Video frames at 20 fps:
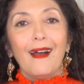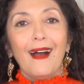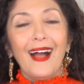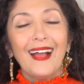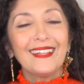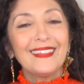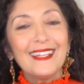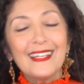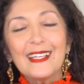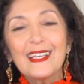
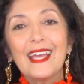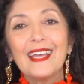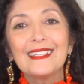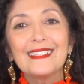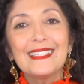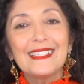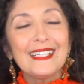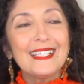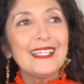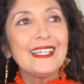I
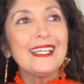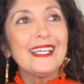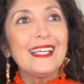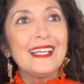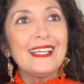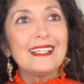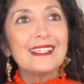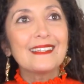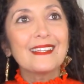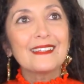think
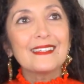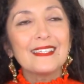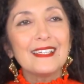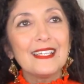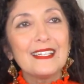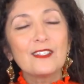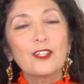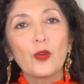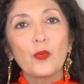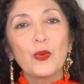tees,
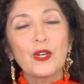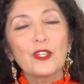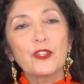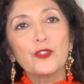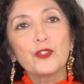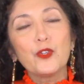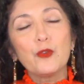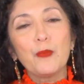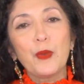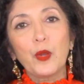tees are one of
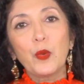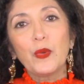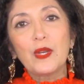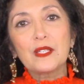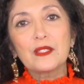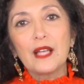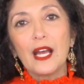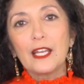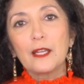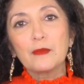those
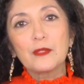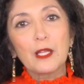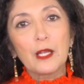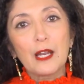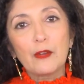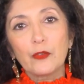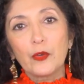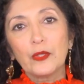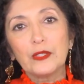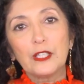ubiquitous items that
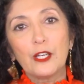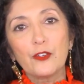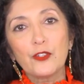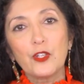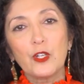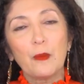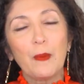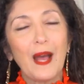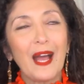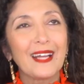everyone tells
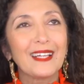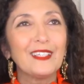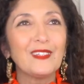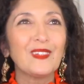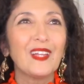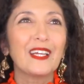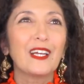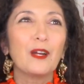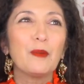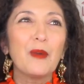you to pack, and
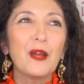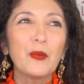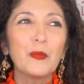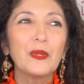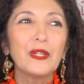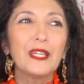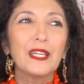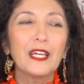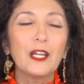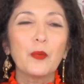you're like, am I
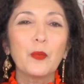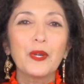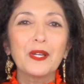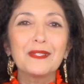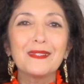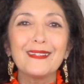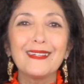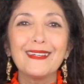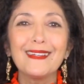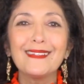really gonna wear
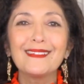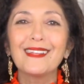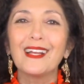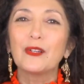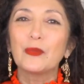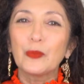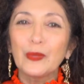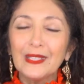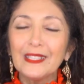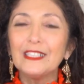tees?
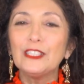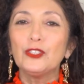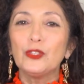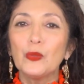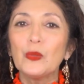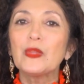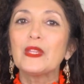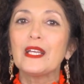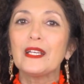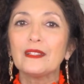I really
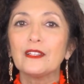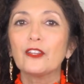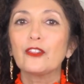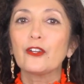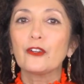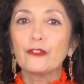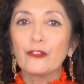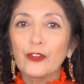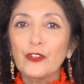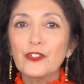do think that
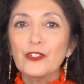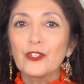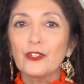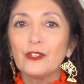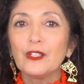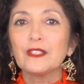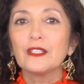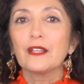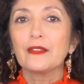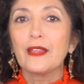they're
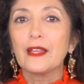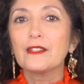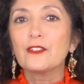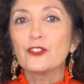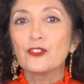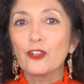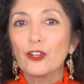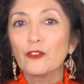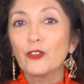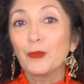versatile and that they
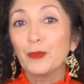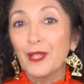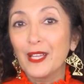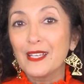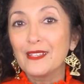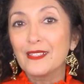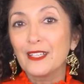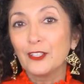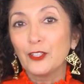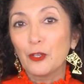deserve a
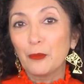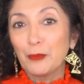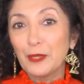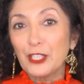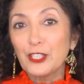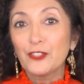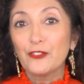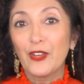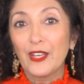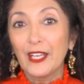place in your
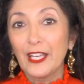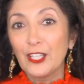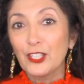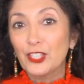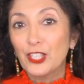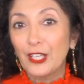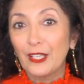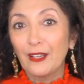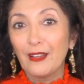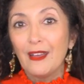beach
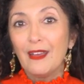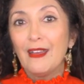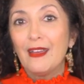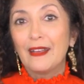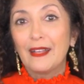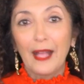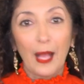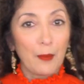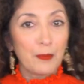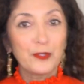vacation
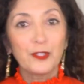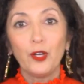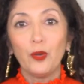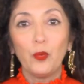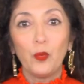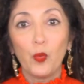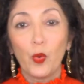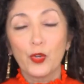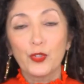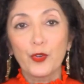capsule
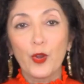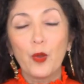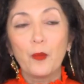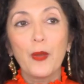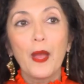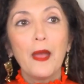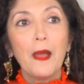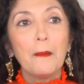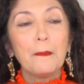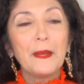wardrobe
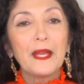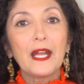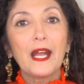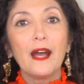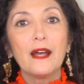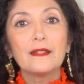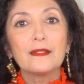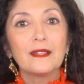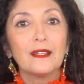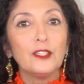
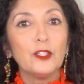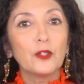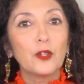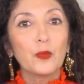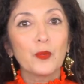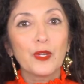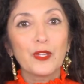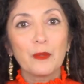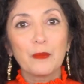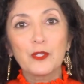because you
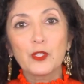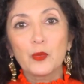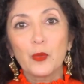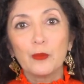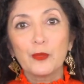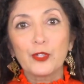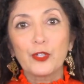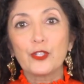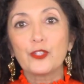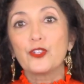can wear them as
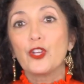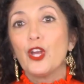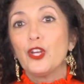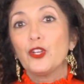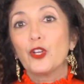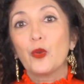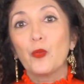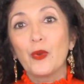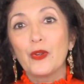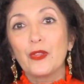swim shirts.
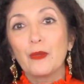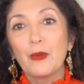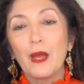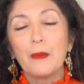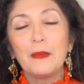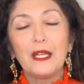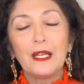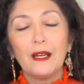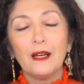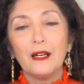You can wear them,
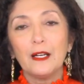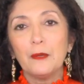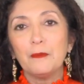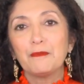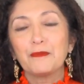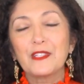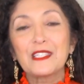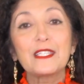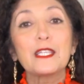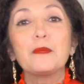I mean, um,
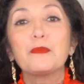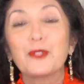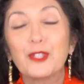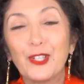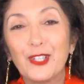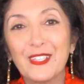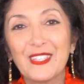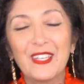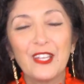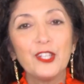sleep
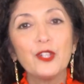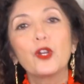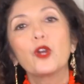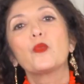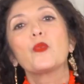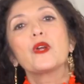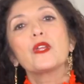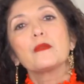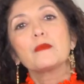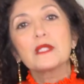shirts. You can
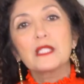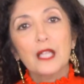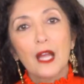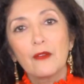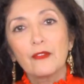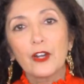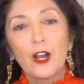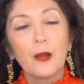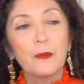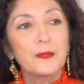wear them as
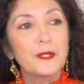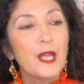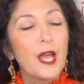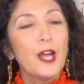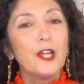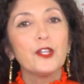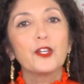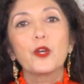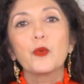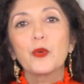cover-ups.
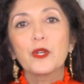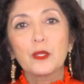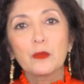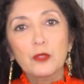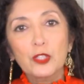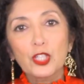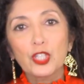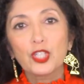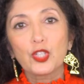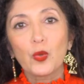You can wear them
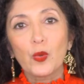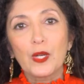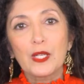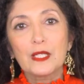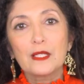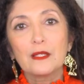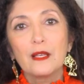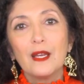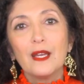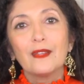with the
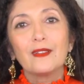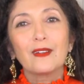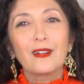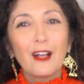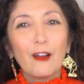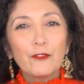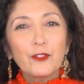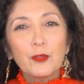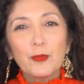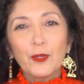shorts. They're
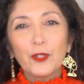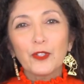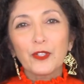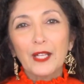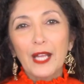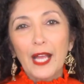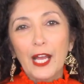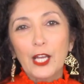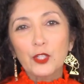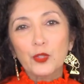comfortable, they're
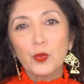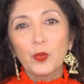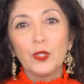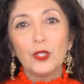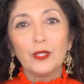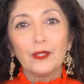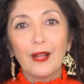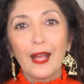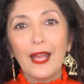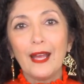
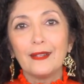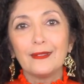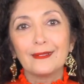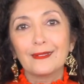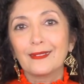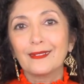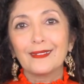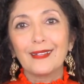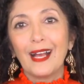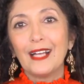casual, and
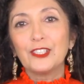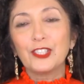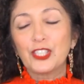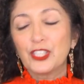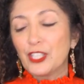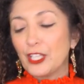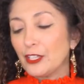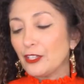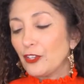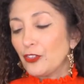I
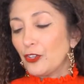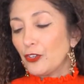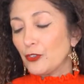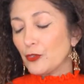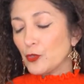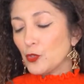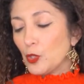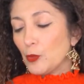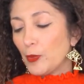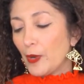just think that
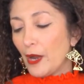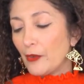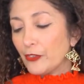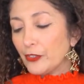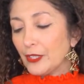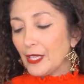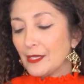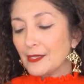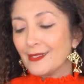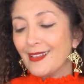they're super
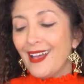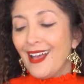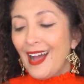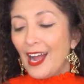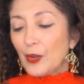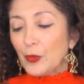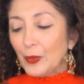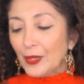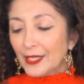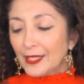effortless.
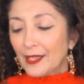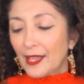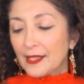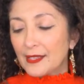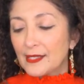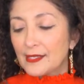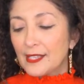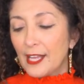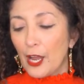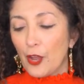I really like
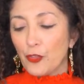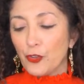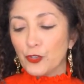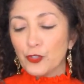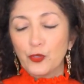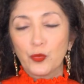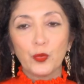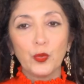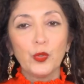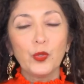this
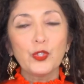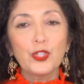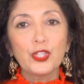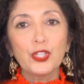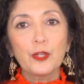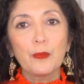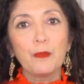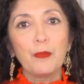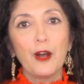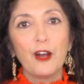heathered
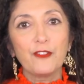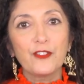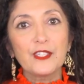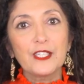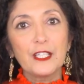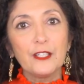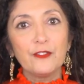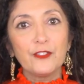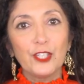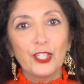ruched puff
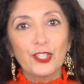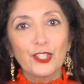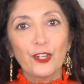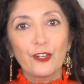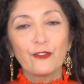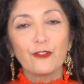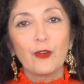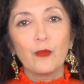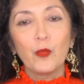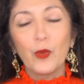sleeve
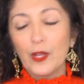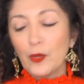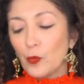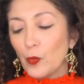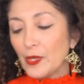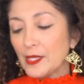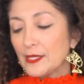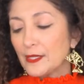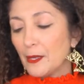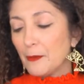t-shirt from Wit and
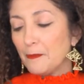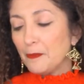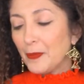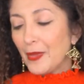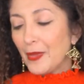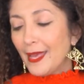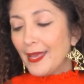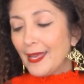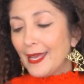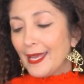Wisdom.
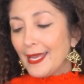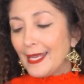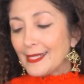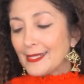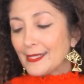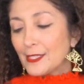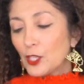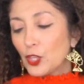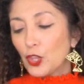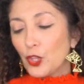
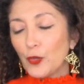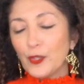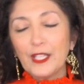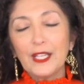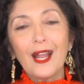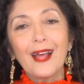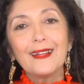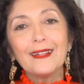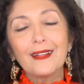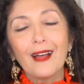It's
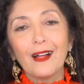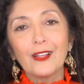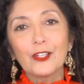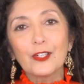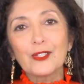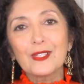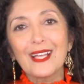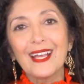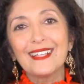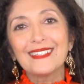thirty-nine
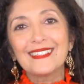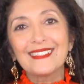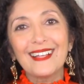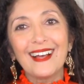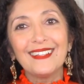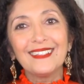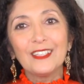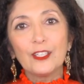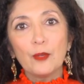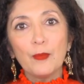dollars. It's
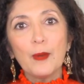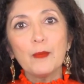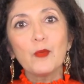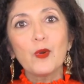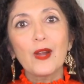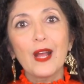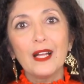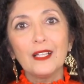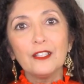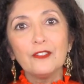a little bit
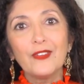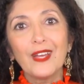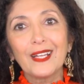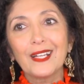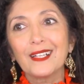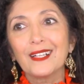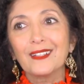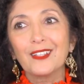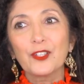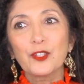more
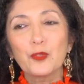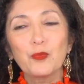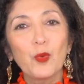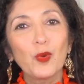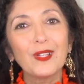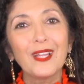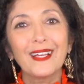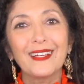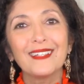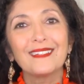elevated, and it looks
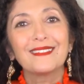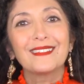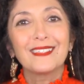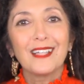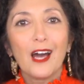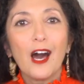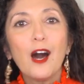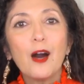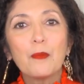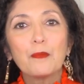more like a
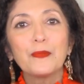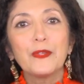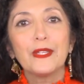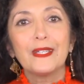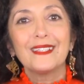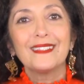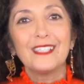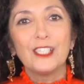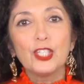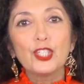top than
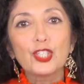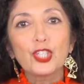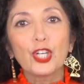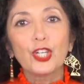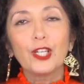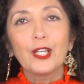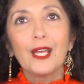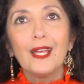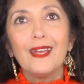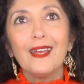a
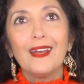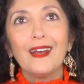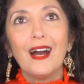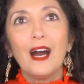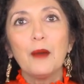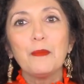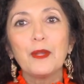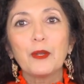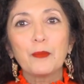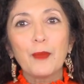t-shirt.
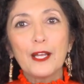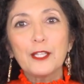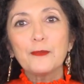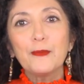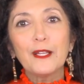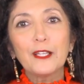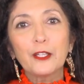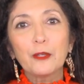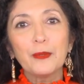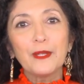Um, it reminds Reminds
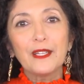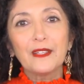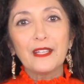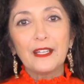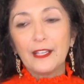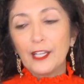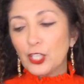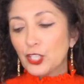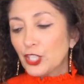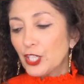me a little bit of the
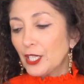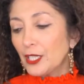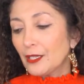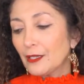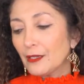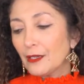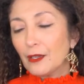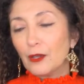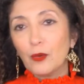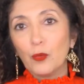
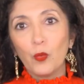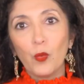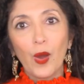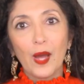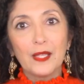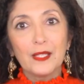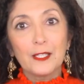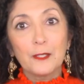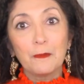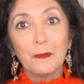Nation
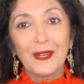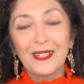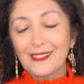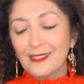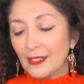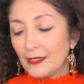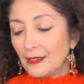ones, but it's a